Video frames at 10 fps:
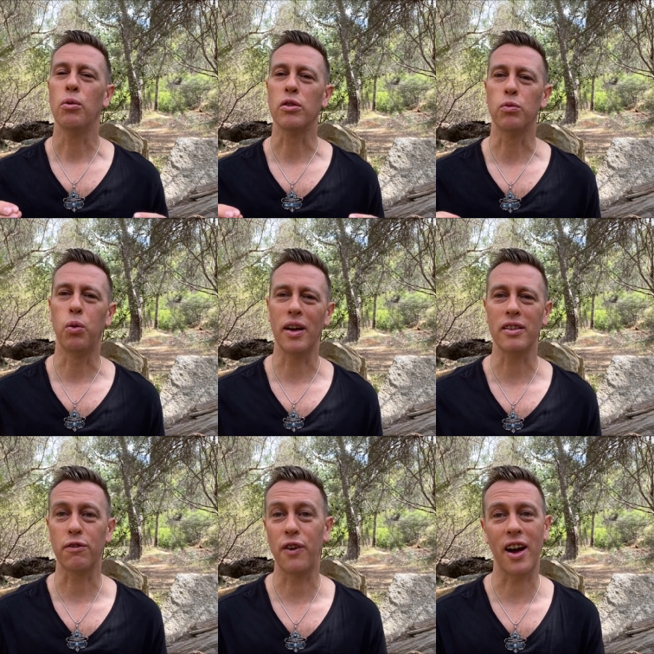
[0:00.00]
was
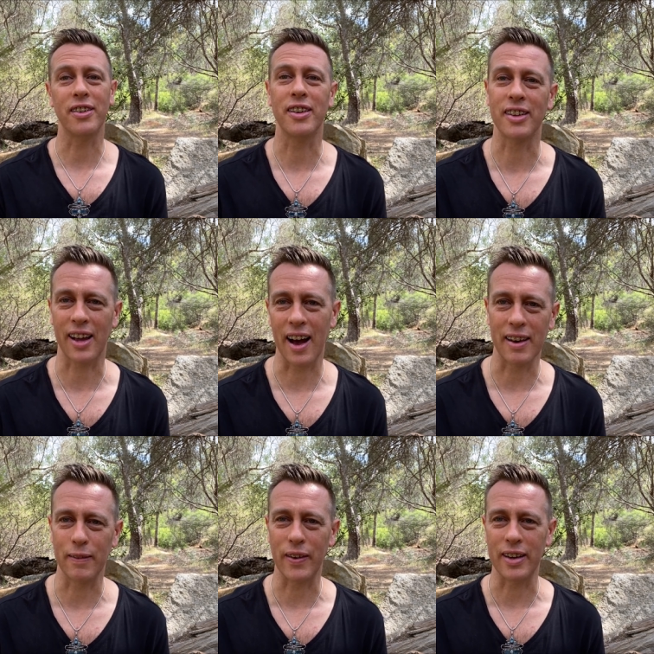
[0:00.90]
once found in the
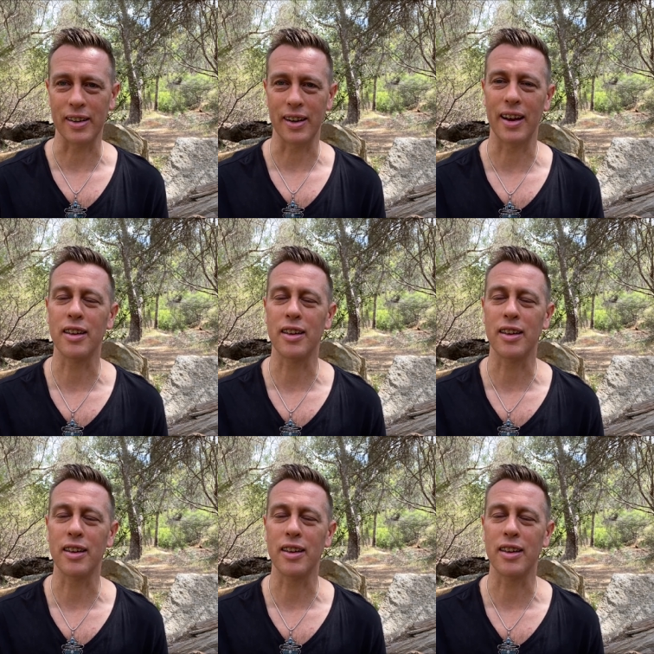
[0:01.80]
Garden of Eden